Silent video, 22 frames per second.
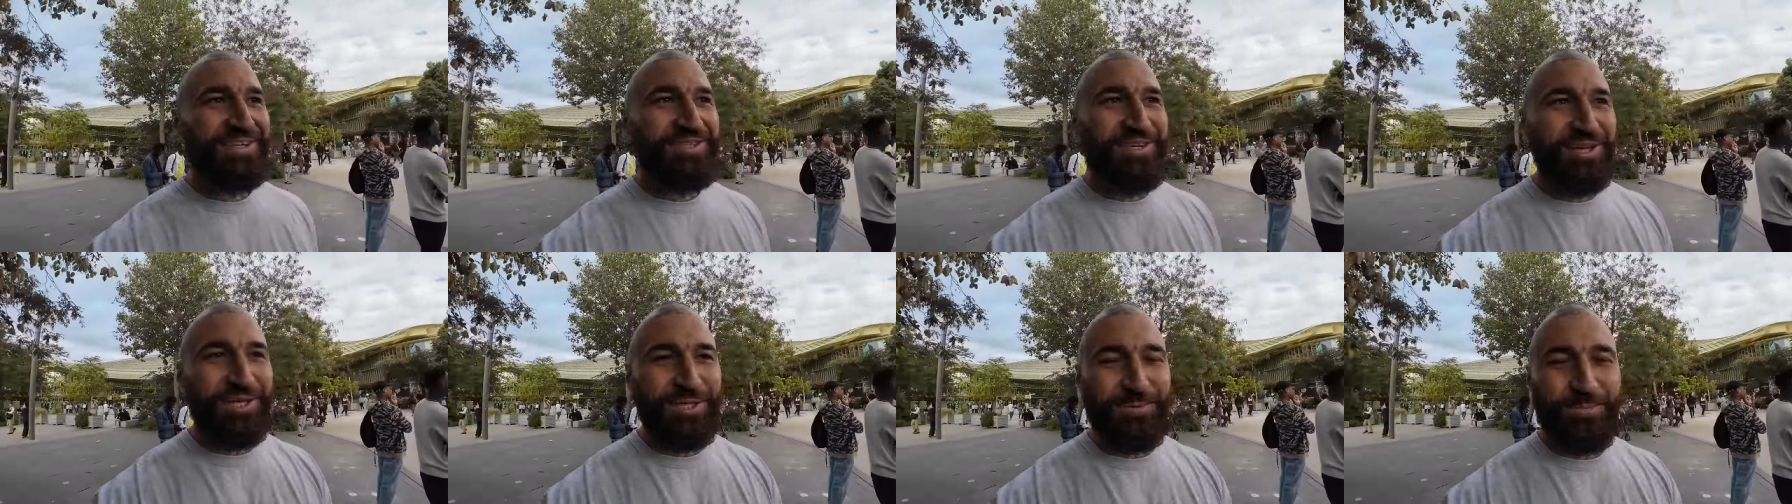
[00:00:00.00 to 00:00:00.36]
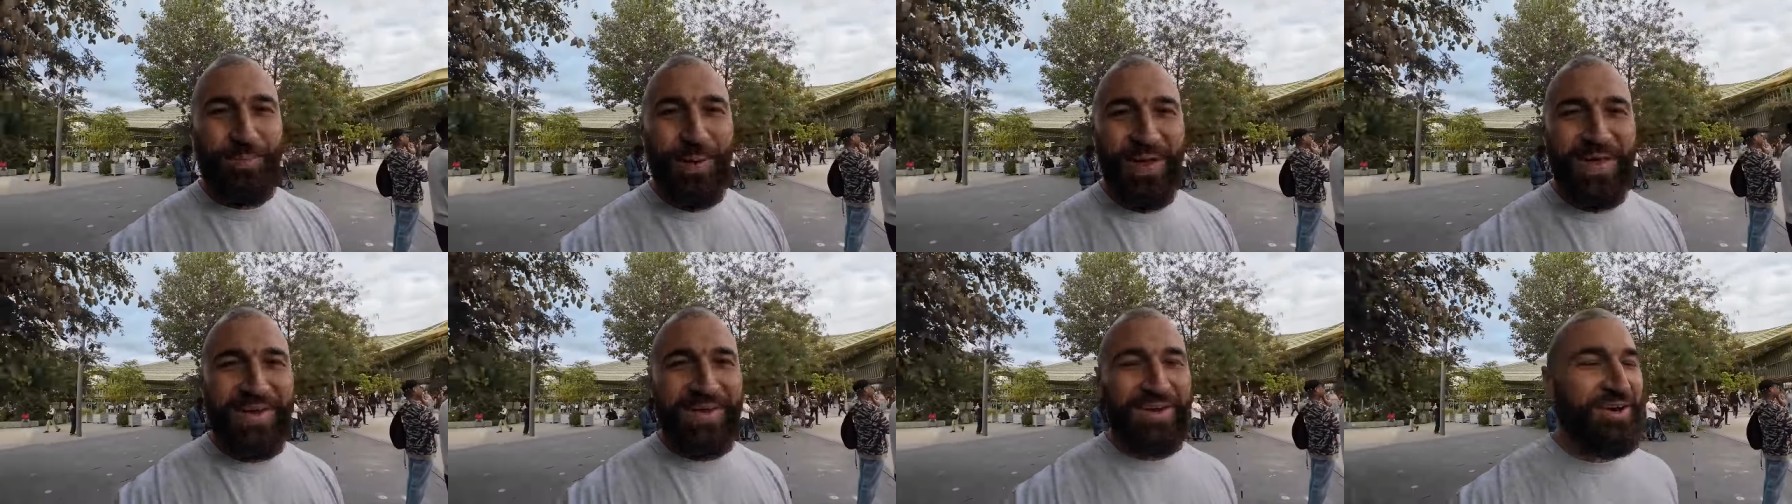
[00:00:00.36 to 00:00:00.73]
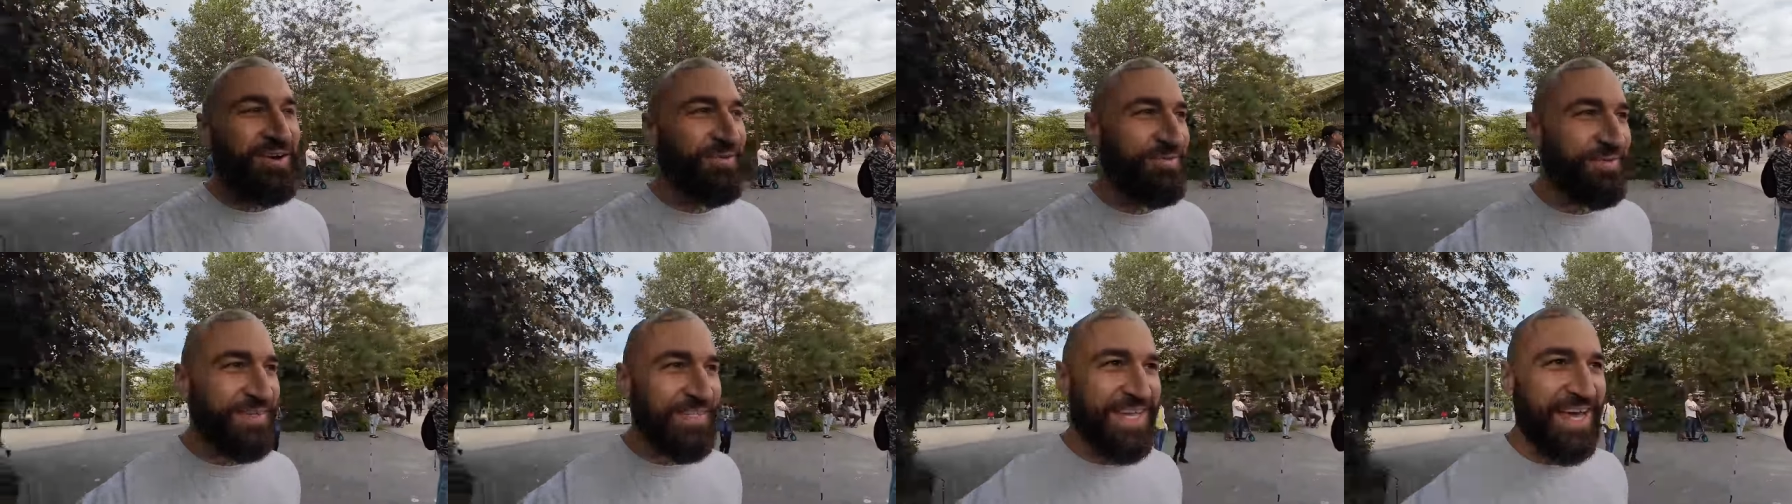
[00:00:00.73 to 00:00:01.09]
So he's peeking
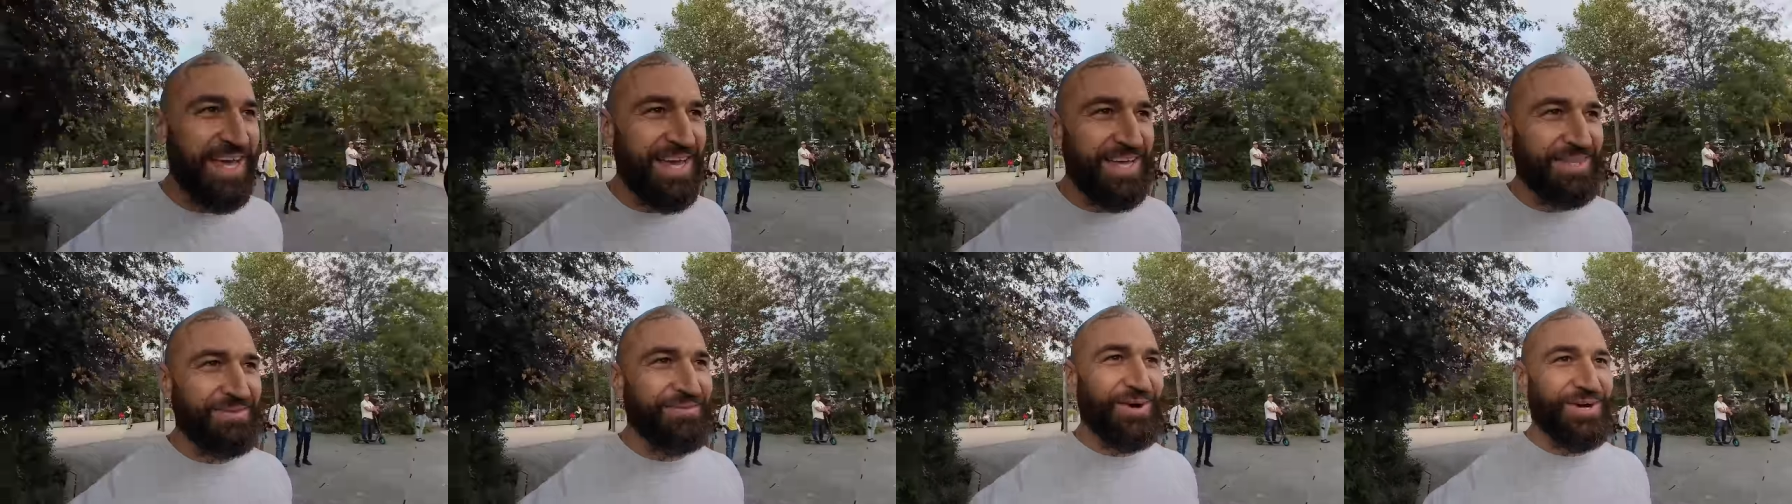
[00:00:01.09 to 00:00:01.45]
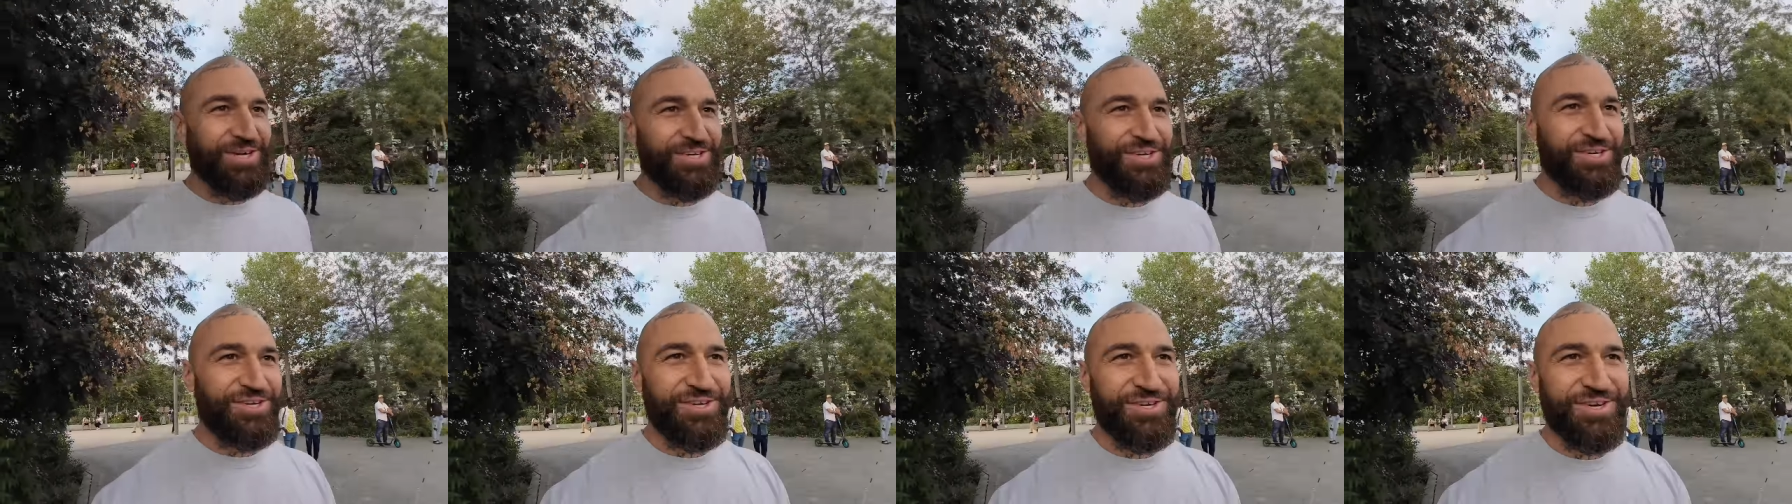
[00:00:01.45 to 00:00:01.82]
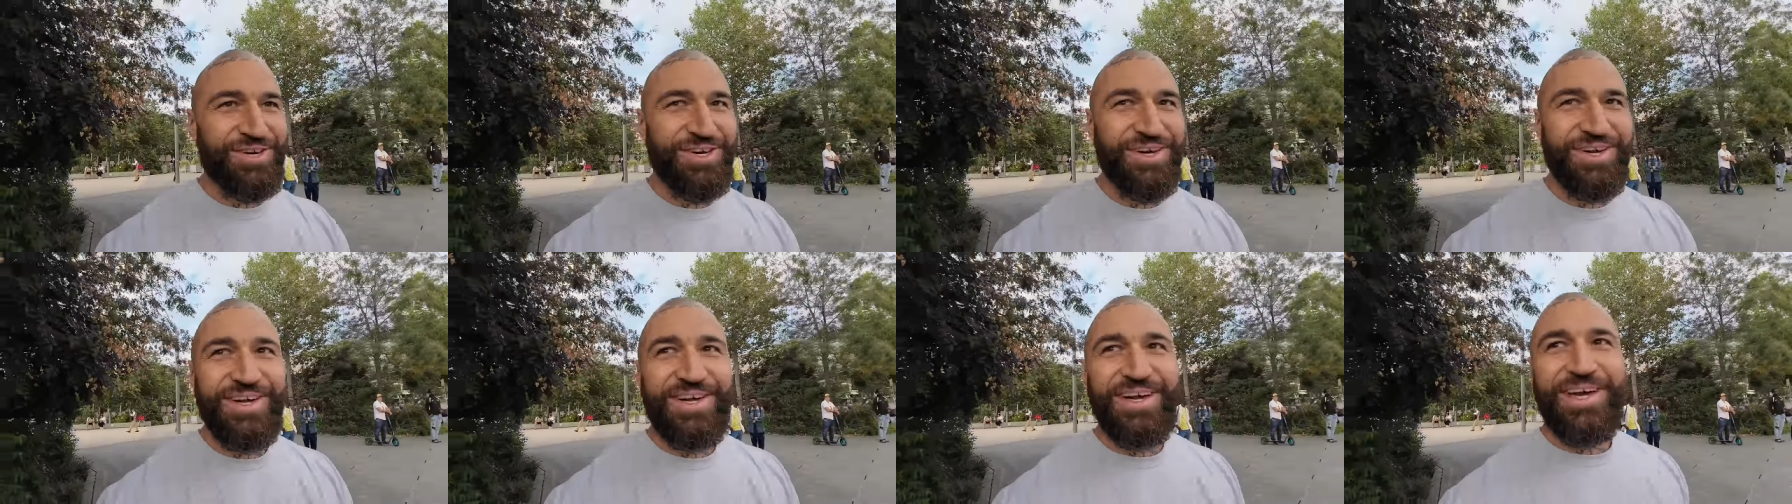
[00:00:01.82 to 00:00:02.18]
off his head. Watch.
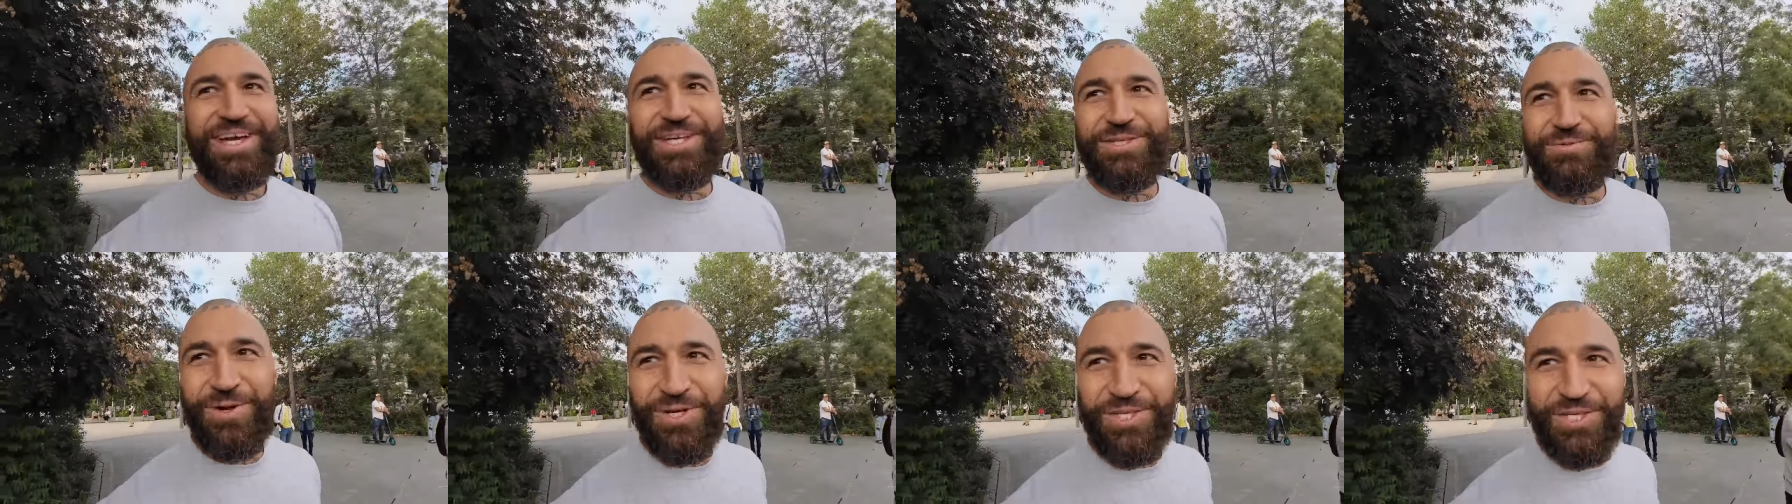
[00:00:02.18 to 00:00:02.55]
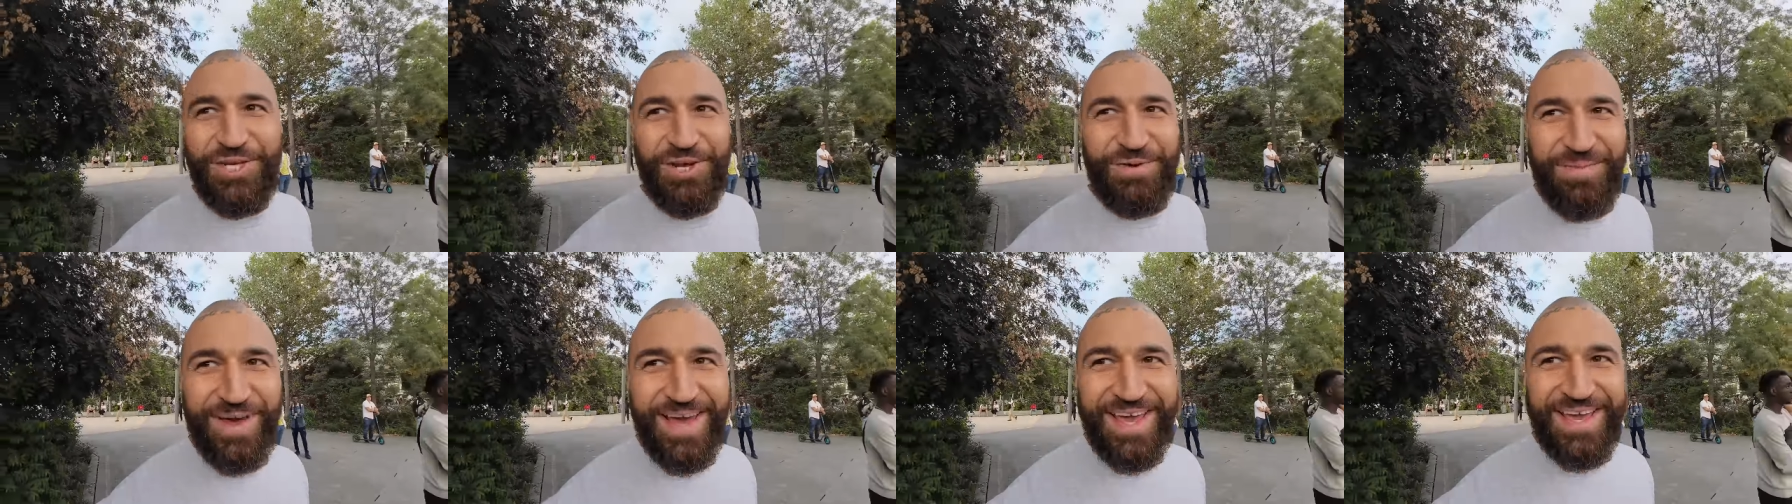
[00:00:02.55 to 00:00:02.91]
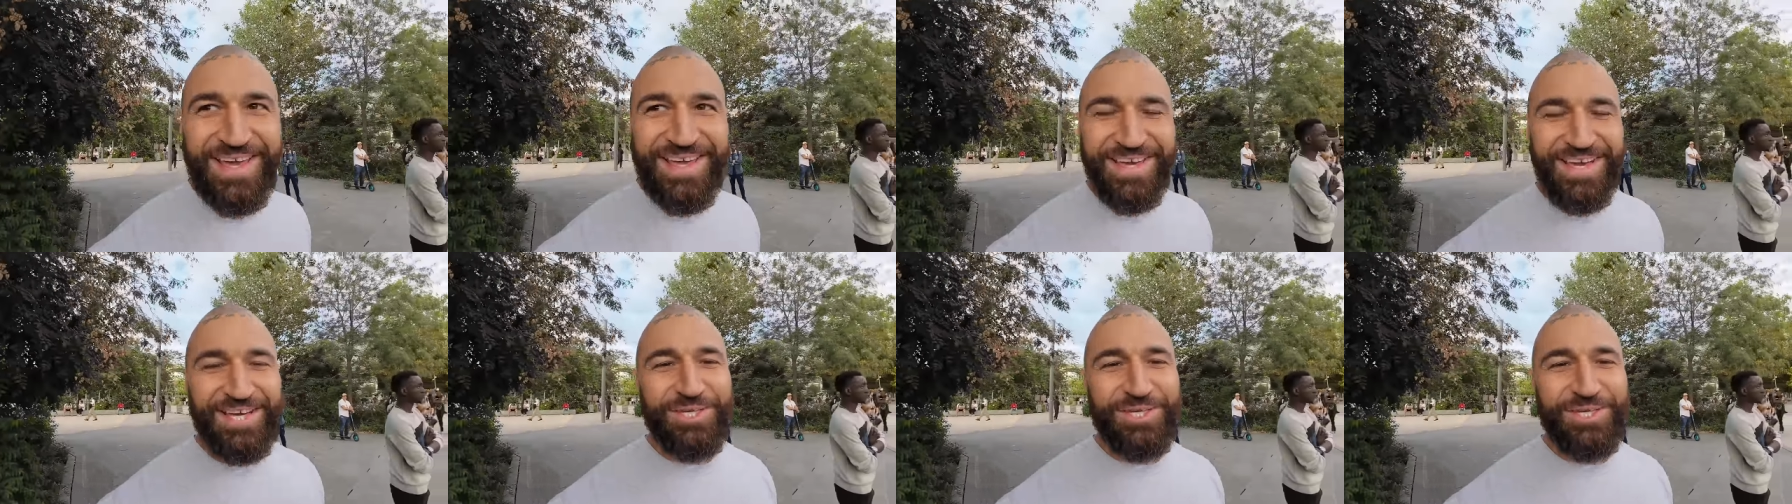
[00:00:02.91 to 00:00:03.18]
He's watching me.